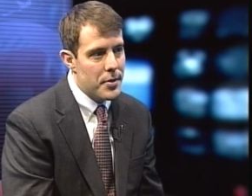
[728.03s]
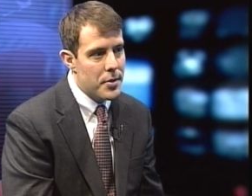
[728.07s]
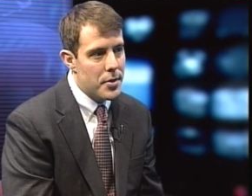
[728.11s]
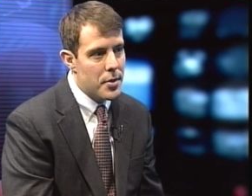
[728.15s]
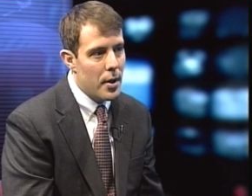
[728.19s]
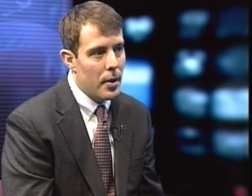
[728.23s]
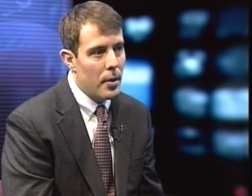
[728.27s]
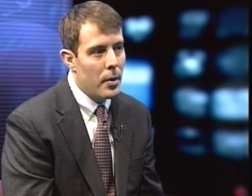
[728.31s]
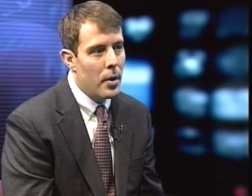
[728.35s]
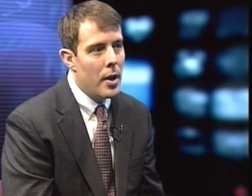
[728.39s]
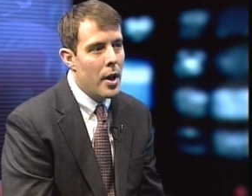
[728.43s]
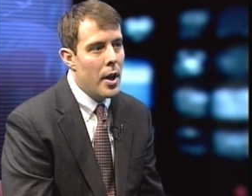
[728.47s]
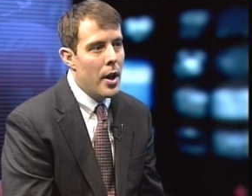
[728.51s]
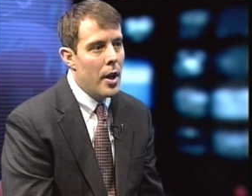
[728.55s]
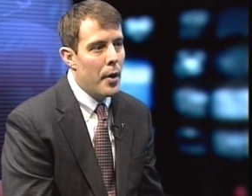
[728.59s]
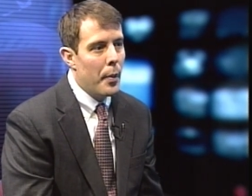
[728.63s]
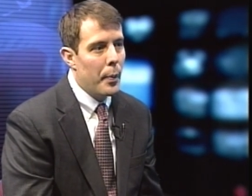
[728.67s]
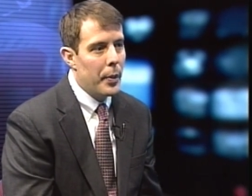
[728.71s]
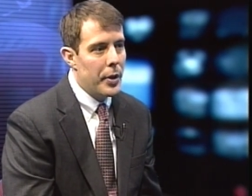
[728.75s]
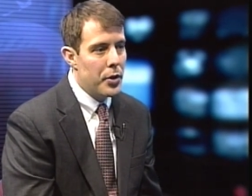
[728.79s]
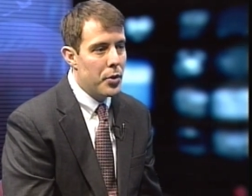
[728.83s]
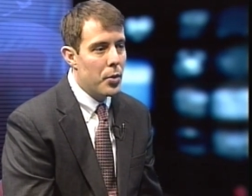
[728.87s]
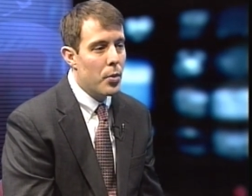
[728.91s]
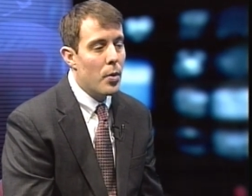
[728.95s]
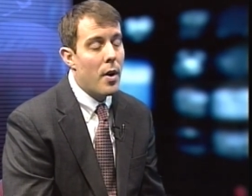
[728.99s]
So
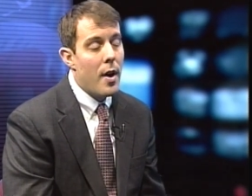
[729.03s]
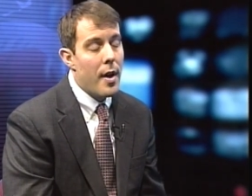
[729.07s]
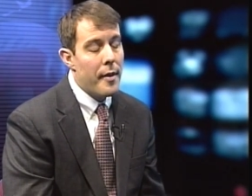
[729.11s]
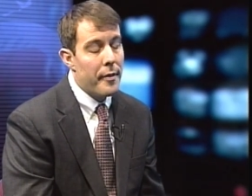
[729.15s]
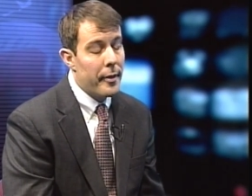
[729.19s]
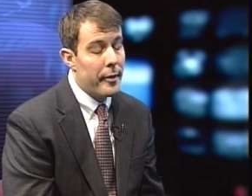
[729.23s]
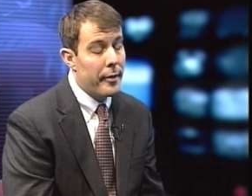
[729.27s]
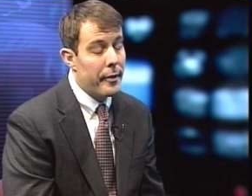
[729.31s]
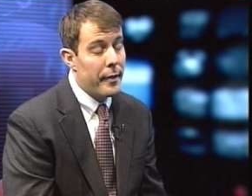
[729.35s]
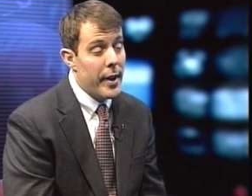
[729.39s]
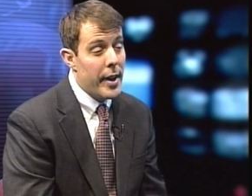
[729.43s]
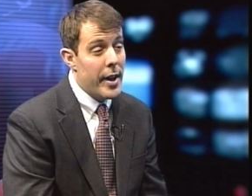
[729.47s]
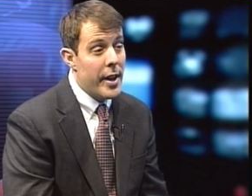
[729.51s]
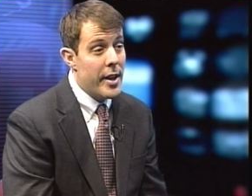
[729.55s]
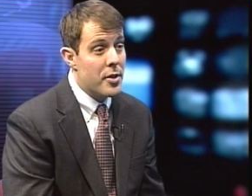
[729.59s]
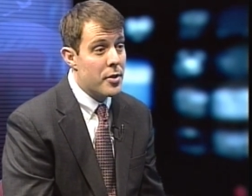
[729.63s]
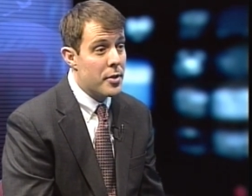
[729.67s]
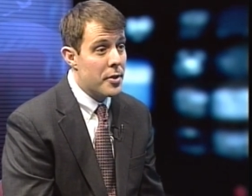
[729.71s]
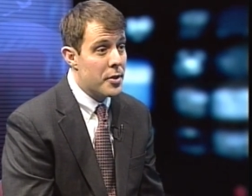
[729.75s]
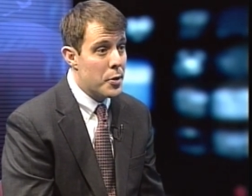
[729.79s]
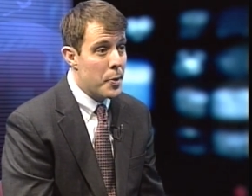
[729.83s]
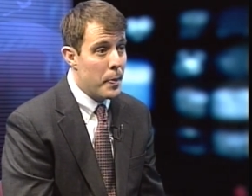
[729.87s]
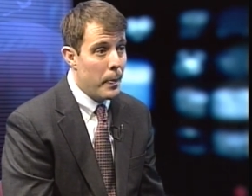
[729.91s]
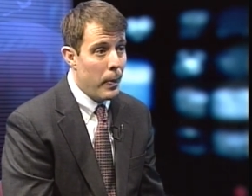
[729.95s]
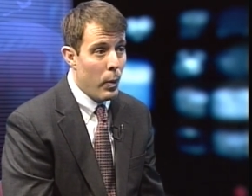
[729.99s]
we do offer financial
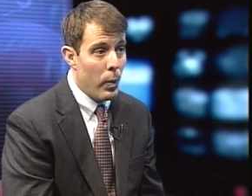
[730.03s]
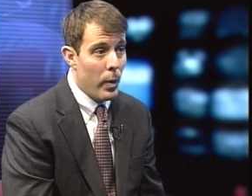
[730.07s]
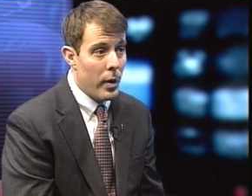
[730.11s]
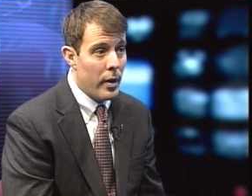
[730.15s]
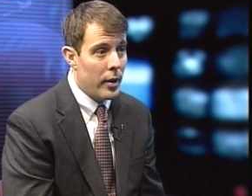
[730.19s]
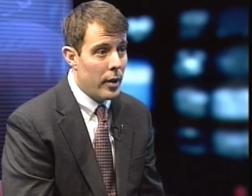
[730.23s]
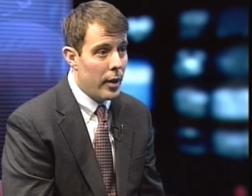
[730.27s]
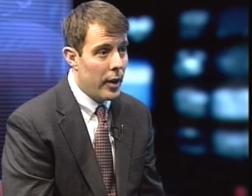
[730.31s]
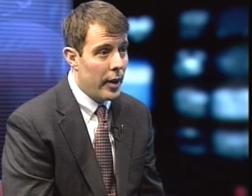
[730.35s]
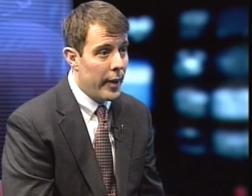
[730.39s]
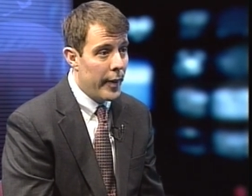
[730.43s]
support.